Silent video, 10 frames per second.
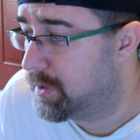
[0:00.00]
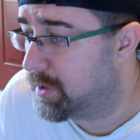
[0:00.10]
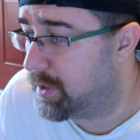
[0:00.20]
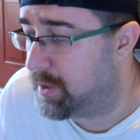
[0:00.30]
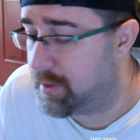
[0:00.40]

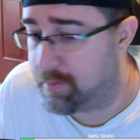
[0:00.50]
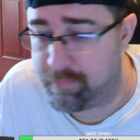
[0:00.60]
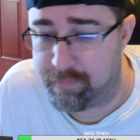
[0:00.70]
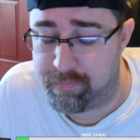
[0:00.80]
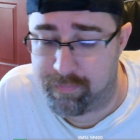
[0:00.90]

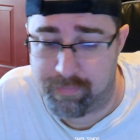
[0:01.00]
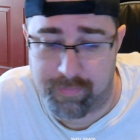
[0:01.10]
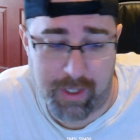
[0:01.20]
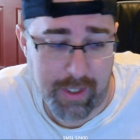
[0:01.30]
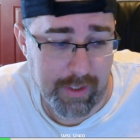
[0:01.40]

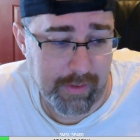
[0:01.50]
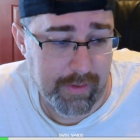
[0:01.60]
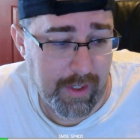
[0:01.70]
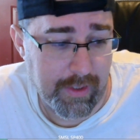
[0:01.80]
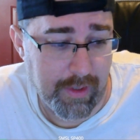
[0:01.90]
I
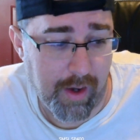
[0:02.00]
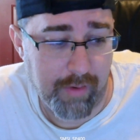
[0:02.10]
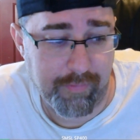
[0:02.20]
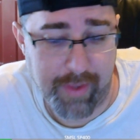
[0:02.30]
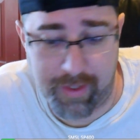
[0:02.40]

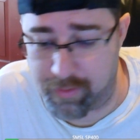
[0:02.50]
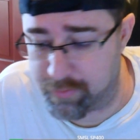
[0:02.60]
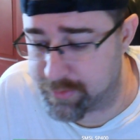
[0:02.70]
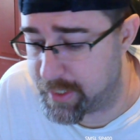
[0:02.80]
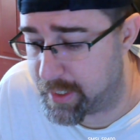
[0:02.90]
love that little
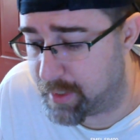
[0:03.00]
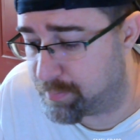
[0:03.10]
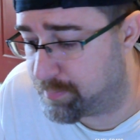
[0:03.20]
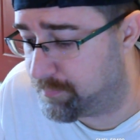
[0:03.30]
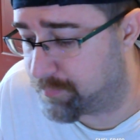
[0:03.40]

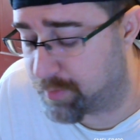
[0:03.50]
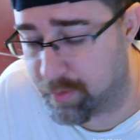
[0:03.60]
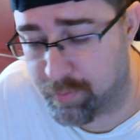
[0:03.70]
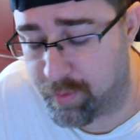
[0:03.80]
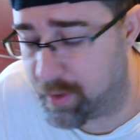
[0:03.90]
setup
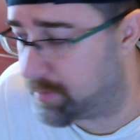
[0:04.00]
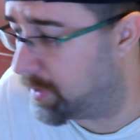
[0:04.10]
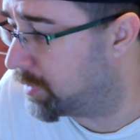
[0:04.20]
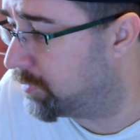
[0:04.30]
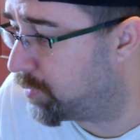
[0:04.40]
for
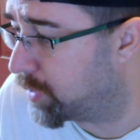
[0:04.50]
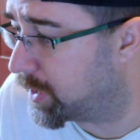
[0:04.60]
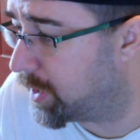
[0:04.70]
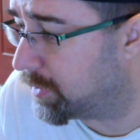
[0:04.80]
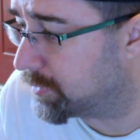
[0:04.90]

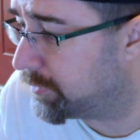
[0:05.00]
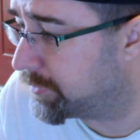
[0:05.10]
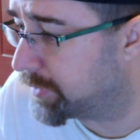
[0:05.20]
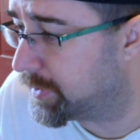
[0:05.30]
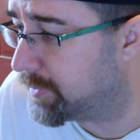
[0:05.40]
$140 on
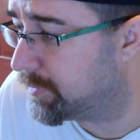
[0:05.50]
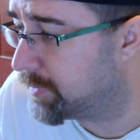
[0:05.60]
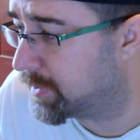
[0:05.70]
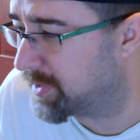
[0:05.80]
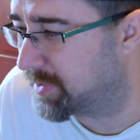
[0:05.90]
sale.
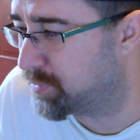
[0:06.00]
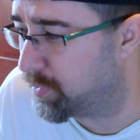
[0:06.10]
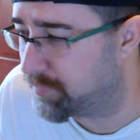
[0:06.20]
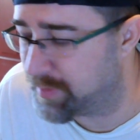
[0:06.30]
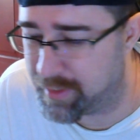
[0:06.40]
I think it's
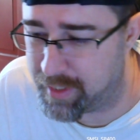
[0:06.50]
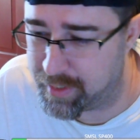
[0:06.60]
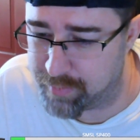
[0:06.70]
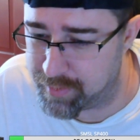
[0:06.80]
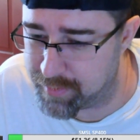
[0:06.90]
$159
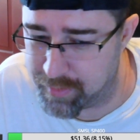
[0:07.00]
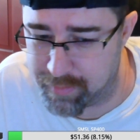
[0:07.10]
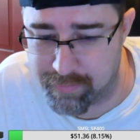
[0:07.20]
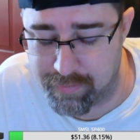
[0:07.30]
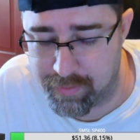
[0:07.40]

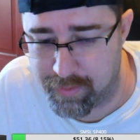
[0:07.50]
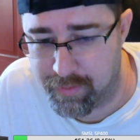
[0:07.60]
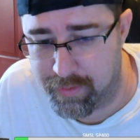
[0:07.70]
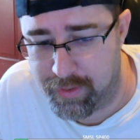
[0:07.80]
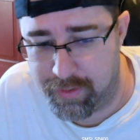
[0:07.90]
retail.
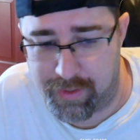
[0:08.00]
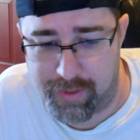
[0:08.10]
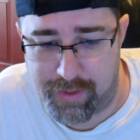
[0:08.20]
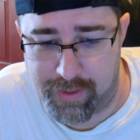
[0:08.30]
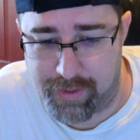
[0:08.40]

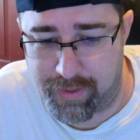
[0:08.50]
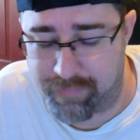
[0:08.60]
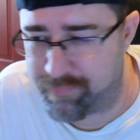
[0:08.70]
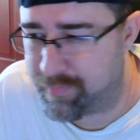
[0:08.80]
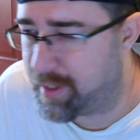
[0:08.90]
I
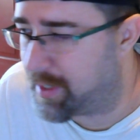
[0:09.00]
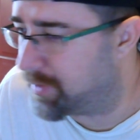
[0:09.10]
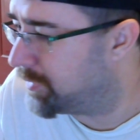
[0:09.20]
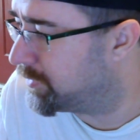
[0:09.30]
got it on